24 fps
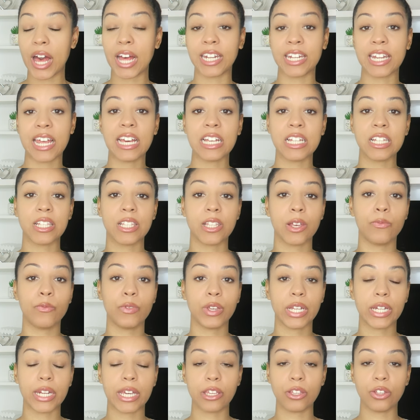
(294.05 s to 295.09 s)
And that is
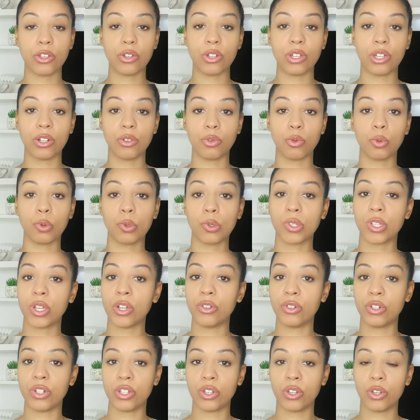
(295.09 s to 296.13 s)
something that you can
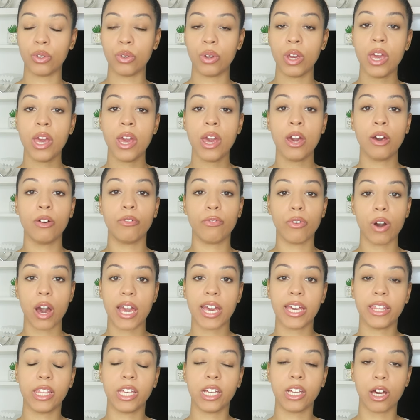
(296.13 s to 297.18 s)
also do
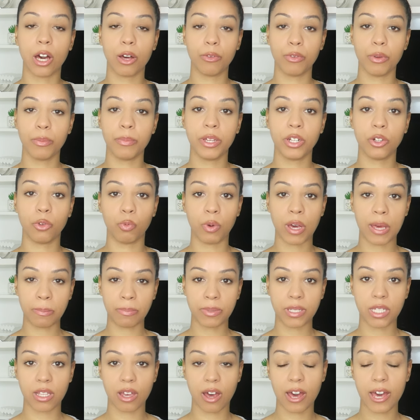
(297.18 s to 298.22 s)
via the government
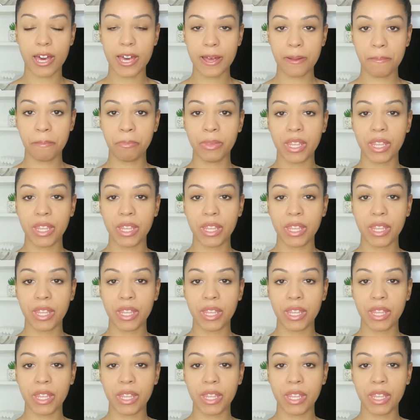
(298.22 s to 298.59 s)
website.